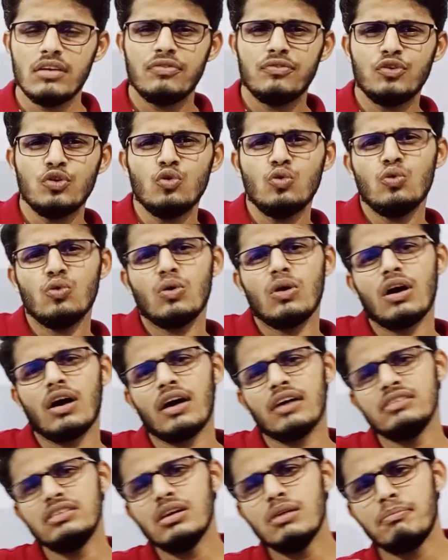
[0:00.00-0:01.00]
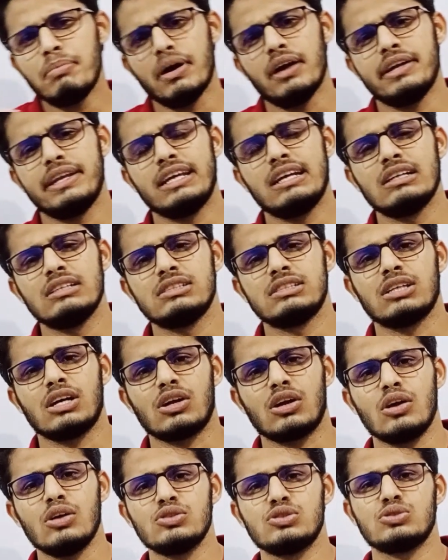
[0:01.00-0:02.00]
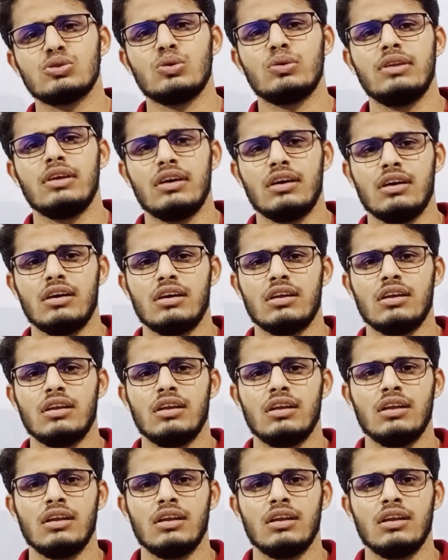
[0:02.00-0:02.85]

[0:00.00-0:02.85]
are few other particles are also there.